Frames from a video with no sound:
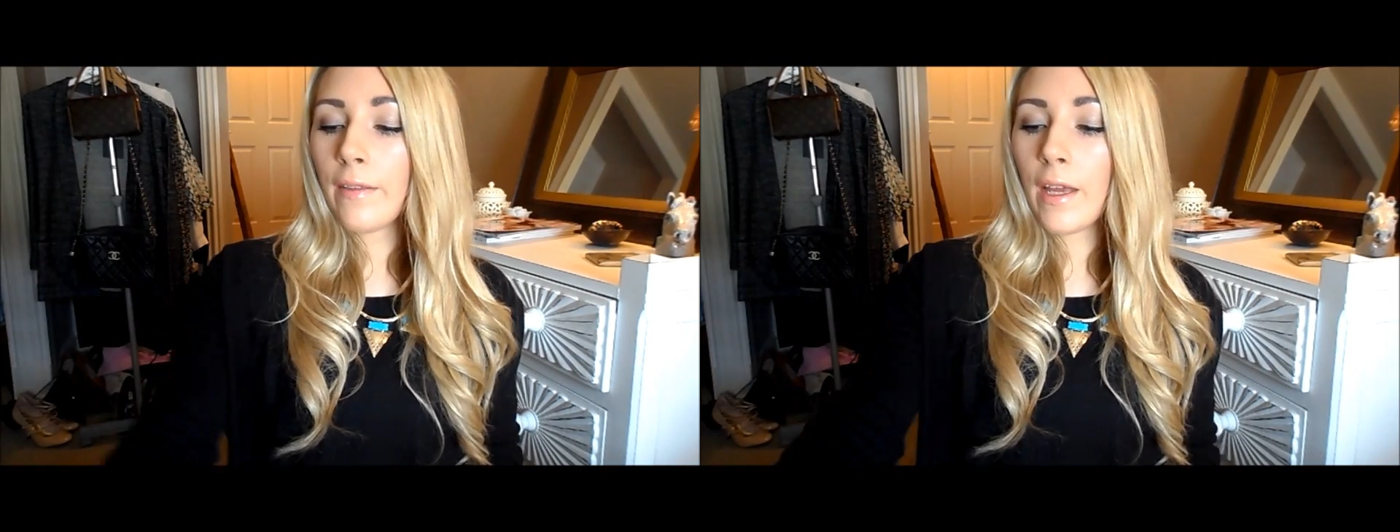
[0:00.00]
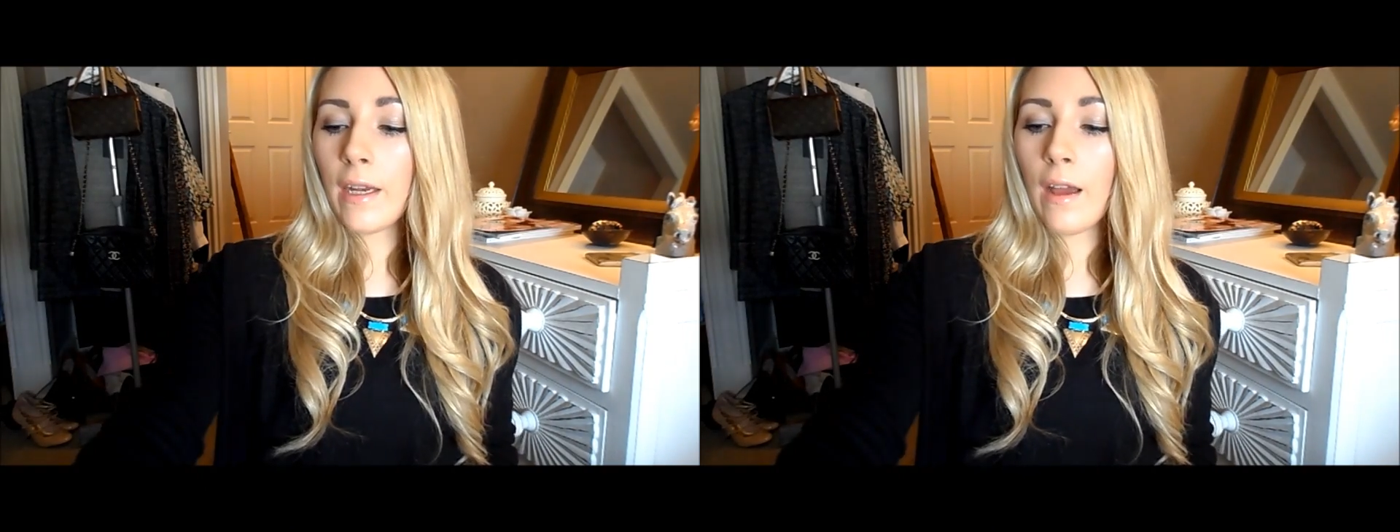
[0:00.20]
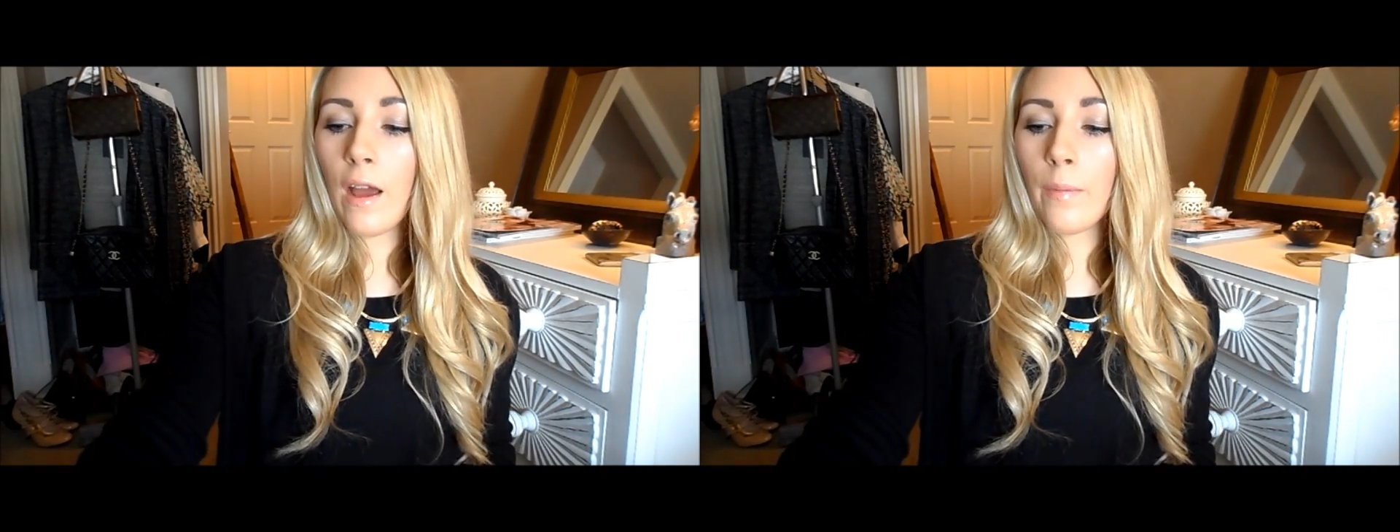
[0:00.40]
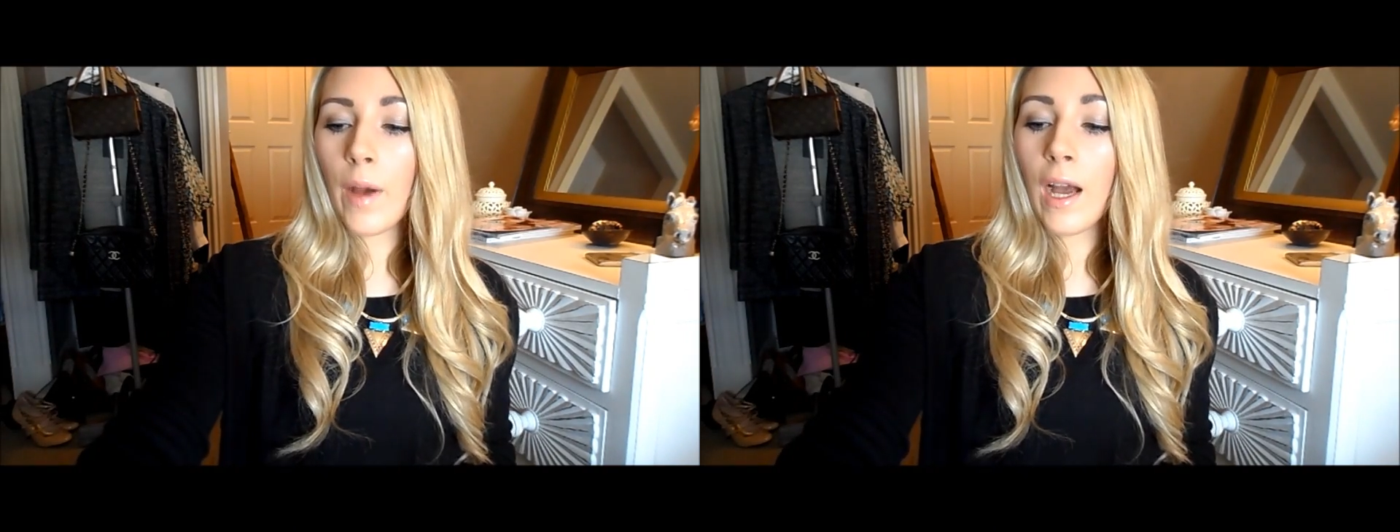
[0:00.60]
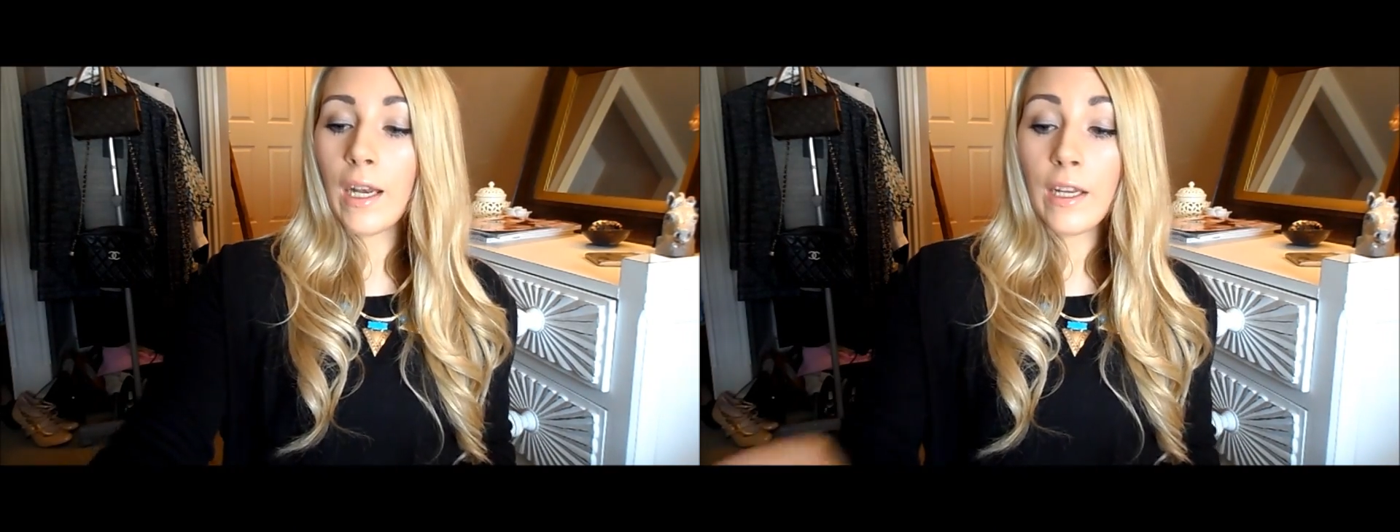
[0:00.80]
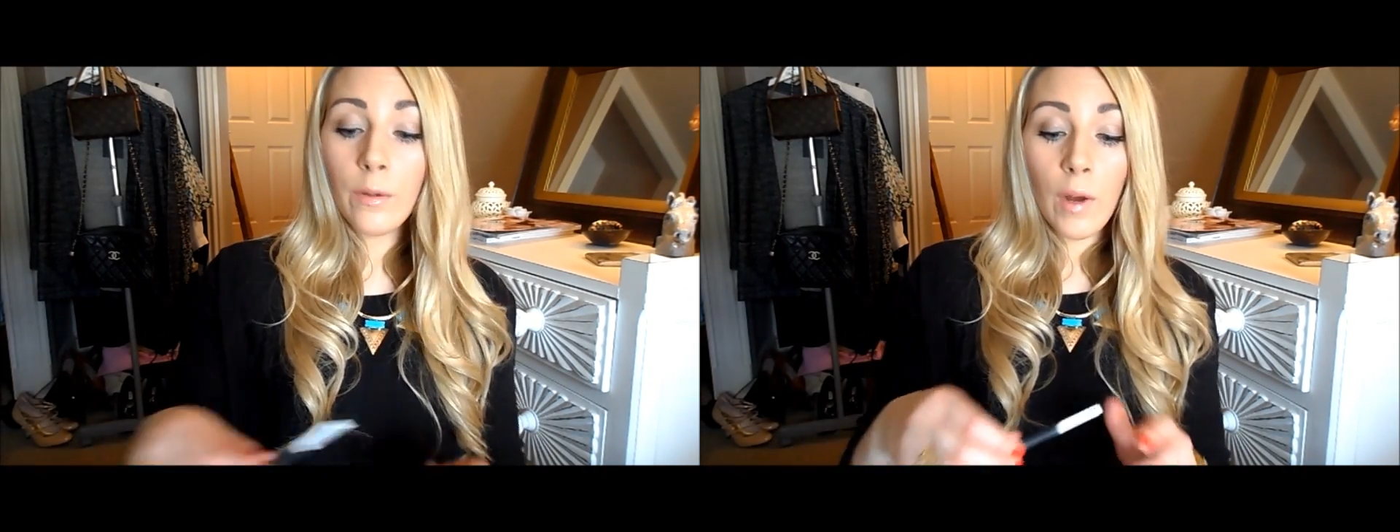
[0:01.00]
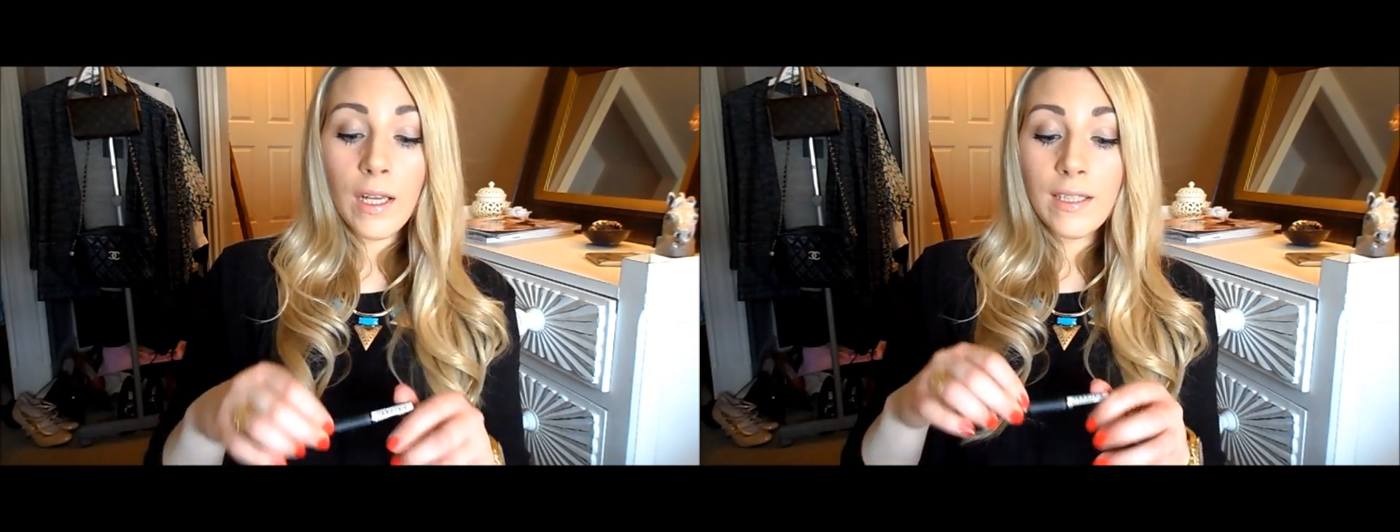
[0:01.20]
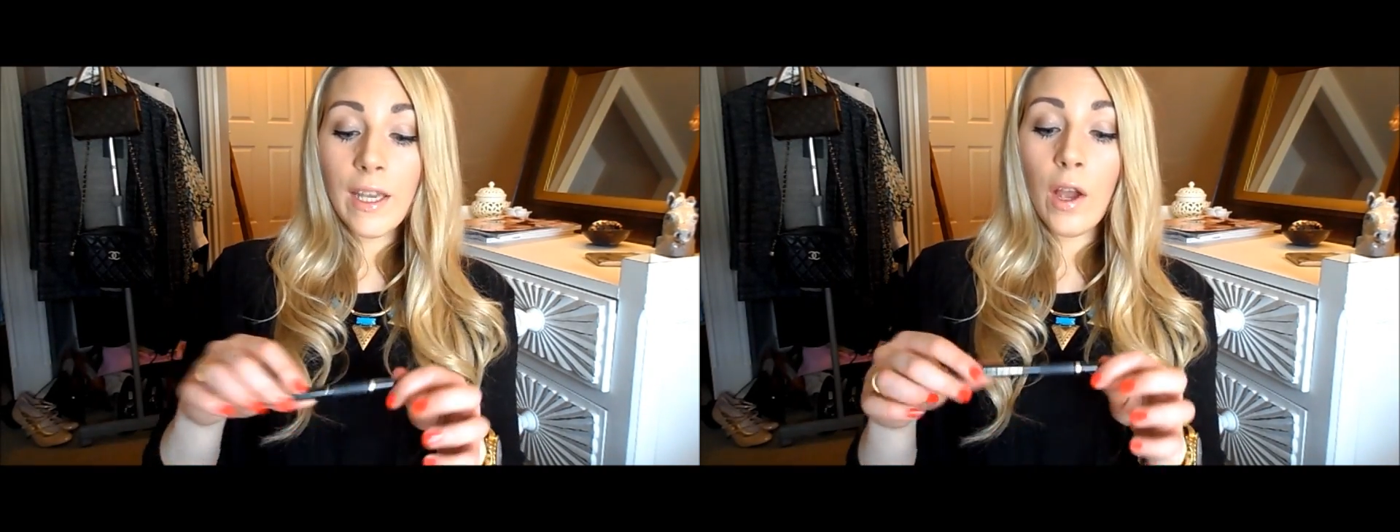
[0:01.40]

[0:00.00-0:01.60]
And then eyeliner wise,